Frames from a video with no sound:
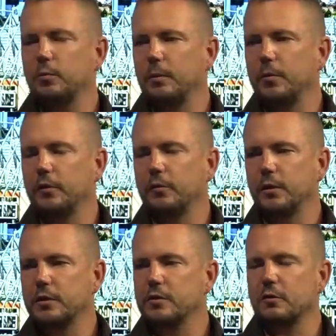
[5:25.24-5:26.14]
one person
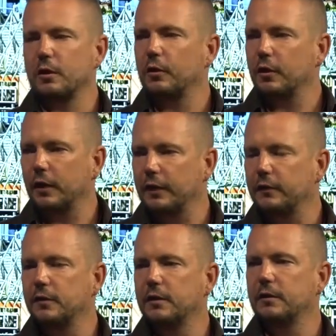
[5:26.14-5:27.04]
registering on a
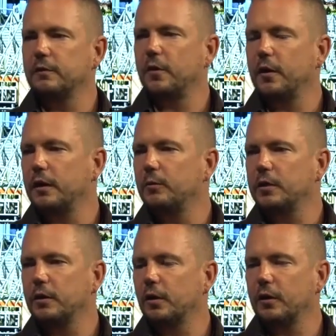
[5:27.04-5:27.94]
lease, and then you're finding
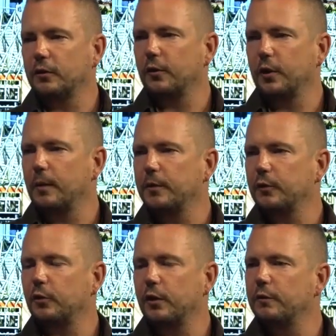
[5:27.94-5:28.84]
when you go to turn up,
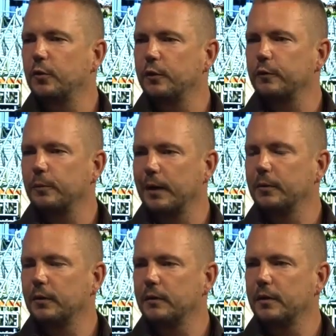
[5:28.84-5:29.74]
there's 3 or 4 different
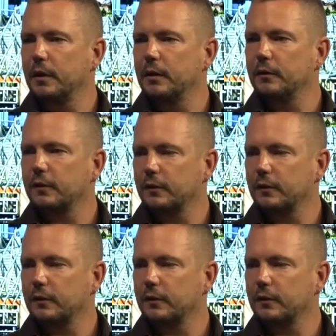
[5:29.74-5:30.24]
people living there. Does